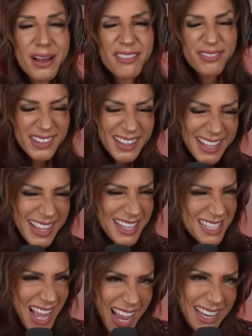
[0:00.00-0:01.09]
feel like that's
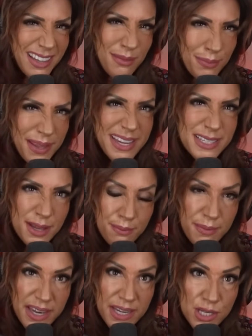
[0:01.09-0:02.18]
kind of being
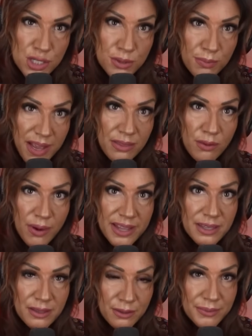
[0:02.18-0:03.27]
diminished by the
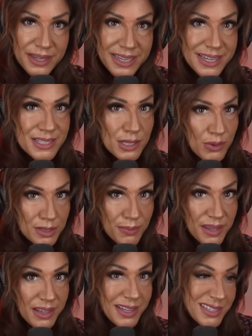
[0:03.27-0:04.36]
regular media, so it's
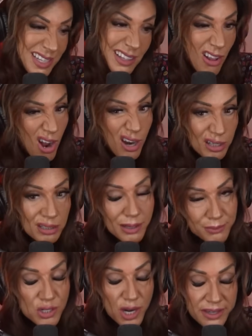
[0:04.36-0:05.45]
a little hard.
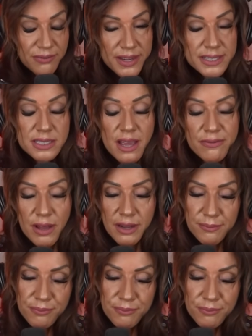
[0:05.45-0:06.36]
I'm trying to find stuff on it.